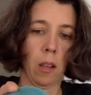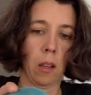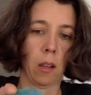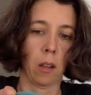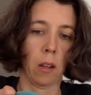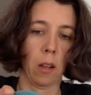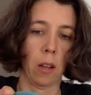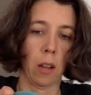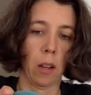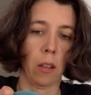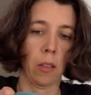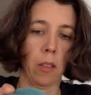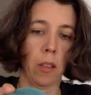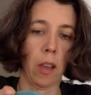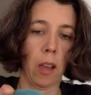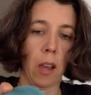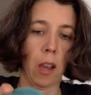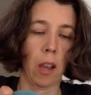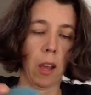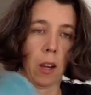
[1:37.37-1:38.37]
I'm gonna add
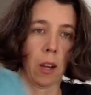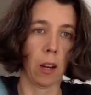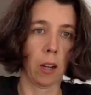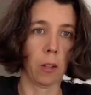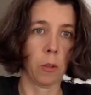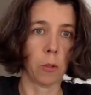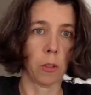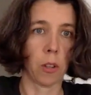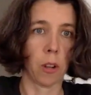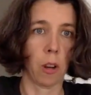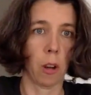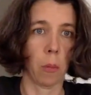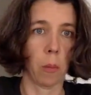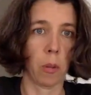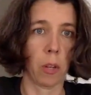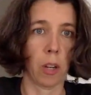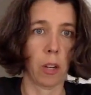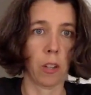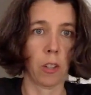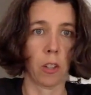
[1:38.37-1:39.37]
that. I use a
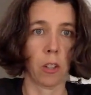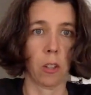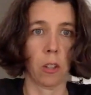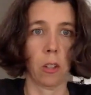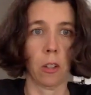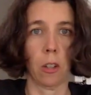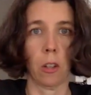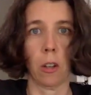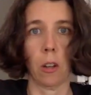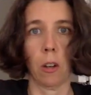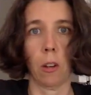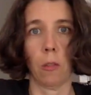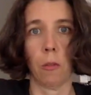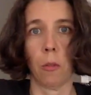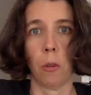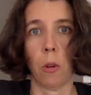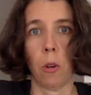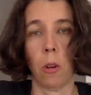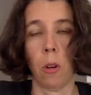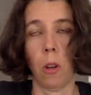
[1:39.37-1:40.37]
combination of
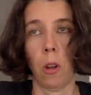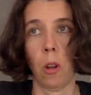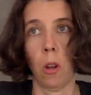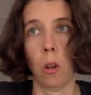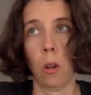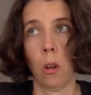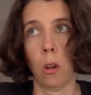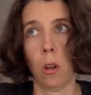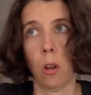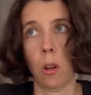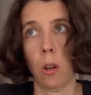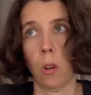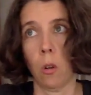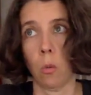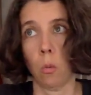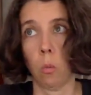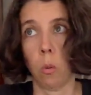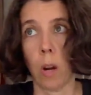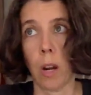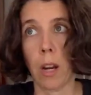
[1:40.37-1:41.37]

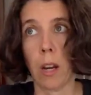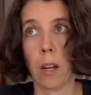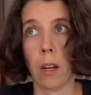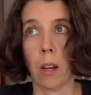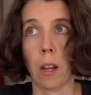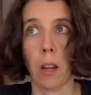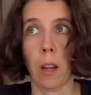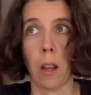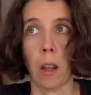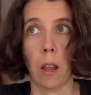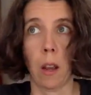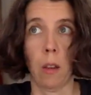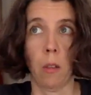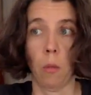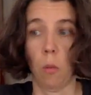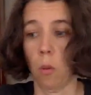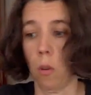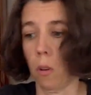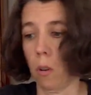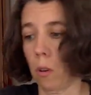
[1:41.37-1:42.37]
white
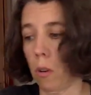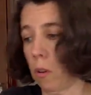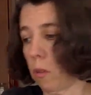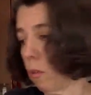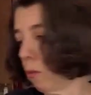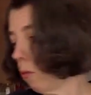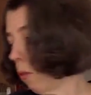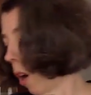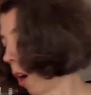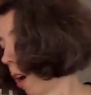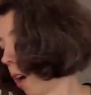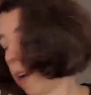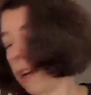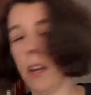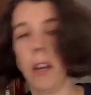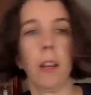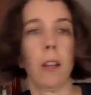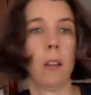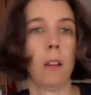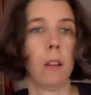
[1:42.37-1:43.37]
and
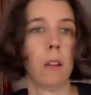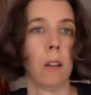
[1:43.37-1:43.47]
rye.